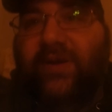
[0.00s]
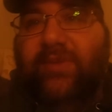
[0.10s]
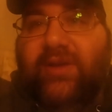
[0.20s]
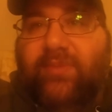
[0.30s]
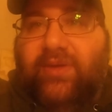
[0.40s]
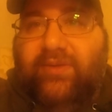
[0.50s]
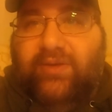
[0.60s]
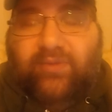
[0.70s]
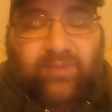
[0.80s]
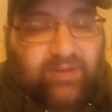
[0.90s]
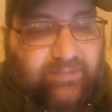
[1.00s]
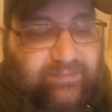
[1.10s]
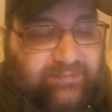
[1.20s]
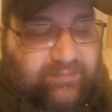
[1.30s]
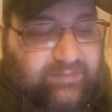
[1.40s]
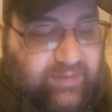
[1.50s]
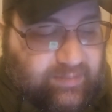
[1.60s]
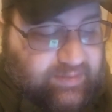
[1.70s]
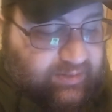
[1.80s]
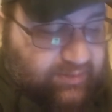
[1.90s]
I mean about, you know, me
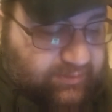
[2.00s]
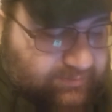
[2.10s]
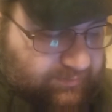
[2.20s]
and my, uh,